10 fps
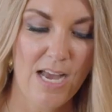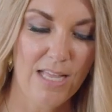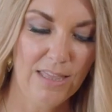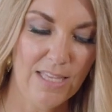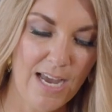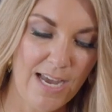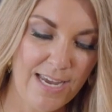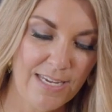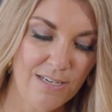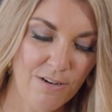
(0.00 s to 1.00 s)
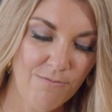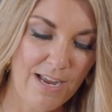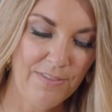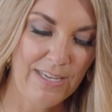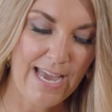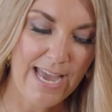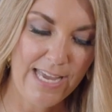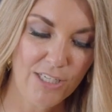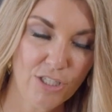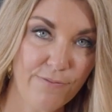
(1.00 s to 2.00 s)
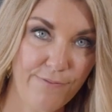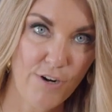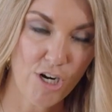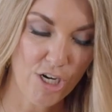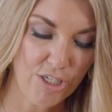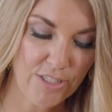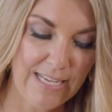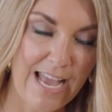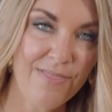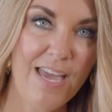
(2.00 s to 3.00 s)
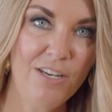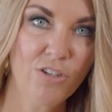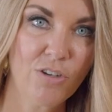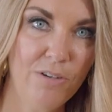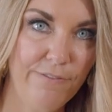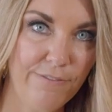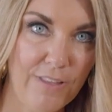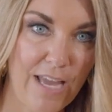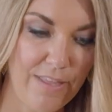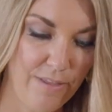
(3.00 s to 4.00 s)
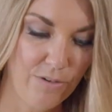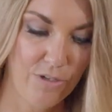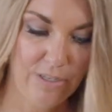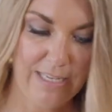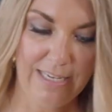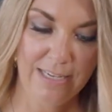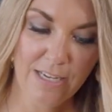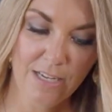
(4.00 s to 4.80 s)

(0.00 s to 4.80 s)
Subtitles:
a line around the edge first, and then you're gonna flood the cookie.